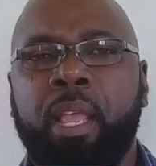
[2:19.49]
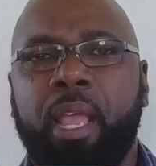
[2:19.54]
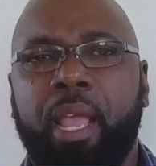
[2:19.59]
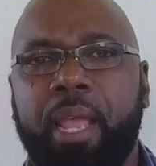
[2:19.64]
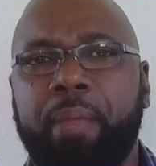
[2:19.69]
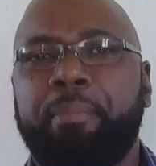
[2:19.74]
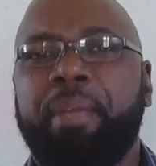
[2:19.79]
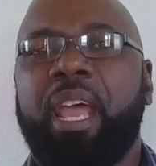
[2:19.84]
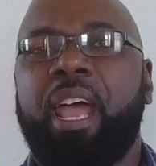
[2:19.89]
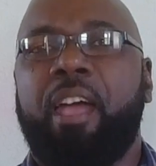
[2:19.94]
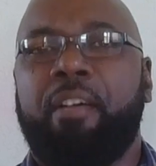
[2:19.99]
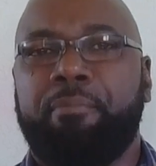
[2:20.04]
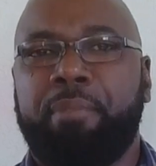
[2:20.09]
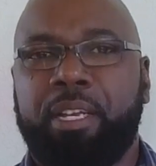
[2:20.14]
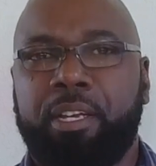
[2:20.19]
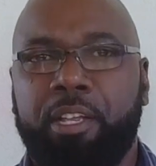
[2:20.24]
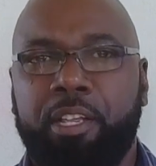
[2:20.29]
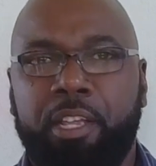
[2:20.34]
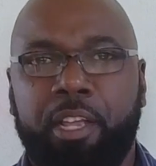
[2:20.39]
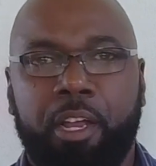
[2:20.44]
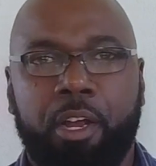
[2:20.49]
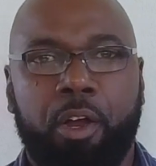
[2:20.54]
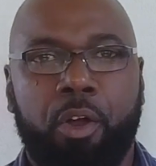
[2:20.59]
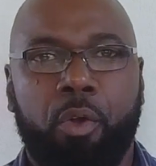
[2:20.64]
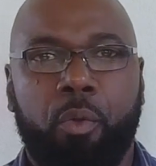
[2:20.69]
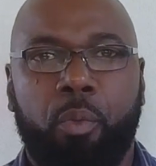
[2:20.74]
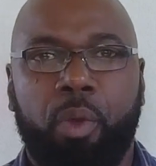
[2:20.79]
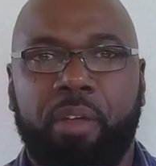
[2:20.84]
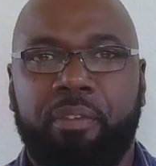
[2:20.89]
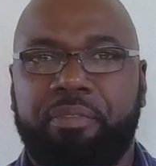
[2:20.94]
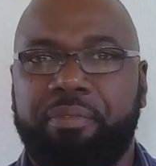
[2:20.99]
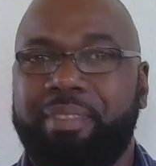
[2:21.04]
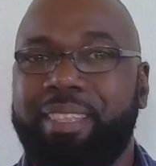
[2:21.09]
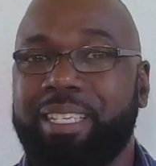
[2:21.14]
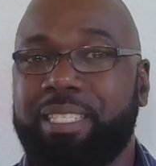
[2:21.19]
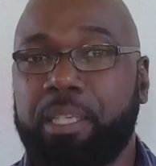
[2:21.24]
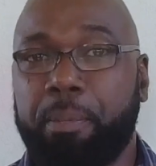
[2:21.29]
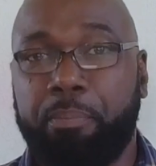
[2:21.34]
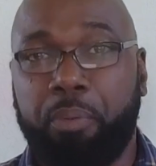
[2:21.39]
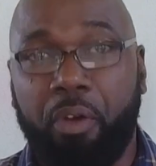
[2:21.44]
It may have been a year with
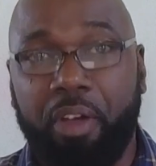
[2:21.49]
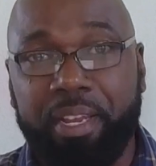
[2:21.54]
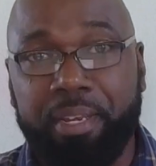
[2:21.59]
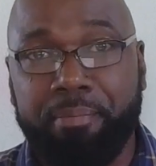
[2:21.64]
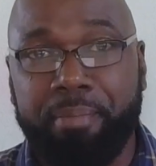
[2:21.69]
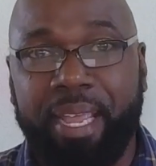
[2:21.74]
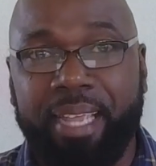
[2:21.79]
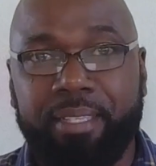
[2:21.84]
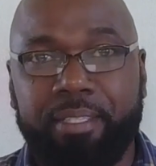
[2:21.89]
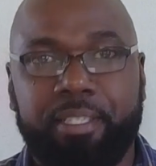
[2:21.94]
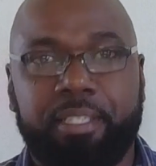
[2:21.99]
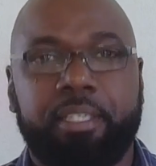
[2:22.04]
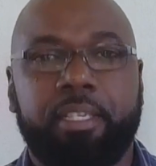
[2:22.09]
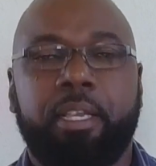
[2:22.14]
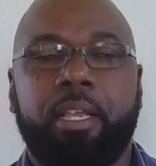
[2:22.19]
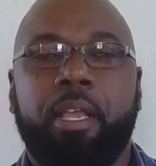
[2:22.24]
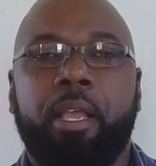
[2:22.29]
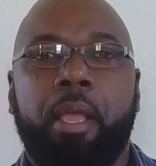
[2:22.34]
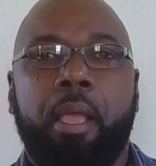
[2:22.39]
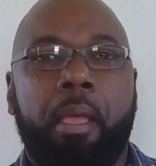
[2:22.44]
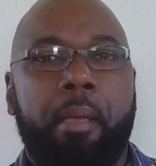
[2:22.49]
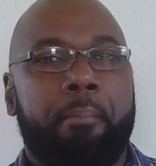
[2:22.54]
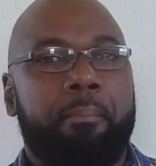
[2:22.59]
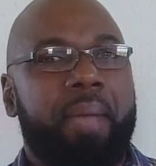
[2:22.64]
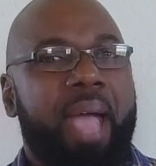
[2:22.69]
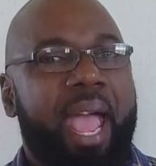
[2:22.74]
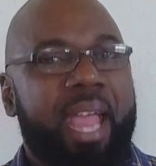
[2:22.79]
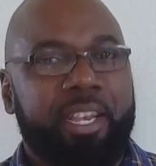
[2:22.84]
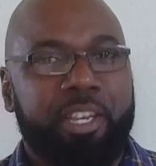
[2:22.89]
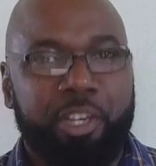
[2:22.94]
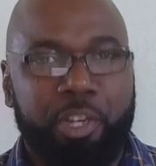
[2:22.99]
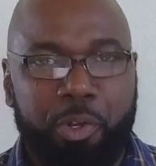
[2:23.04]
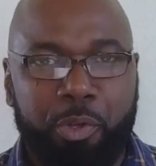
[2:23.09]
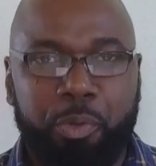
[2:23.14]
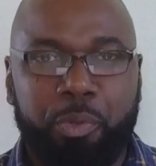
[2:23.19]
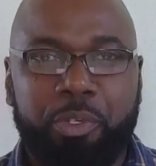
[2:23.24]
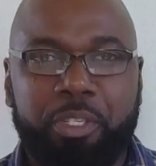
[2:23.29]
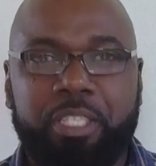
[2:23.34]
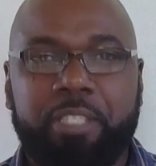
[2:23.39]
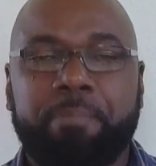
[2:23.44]
disappointment, bad
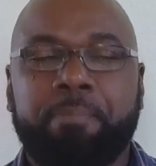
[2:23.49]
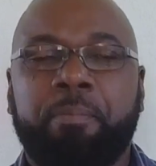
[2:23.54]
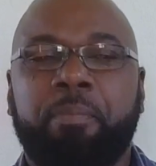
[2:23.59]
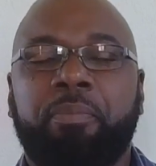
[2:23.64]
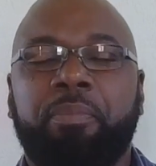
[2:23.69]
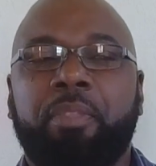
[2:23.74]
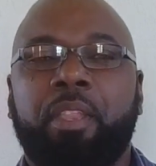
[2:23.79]
news.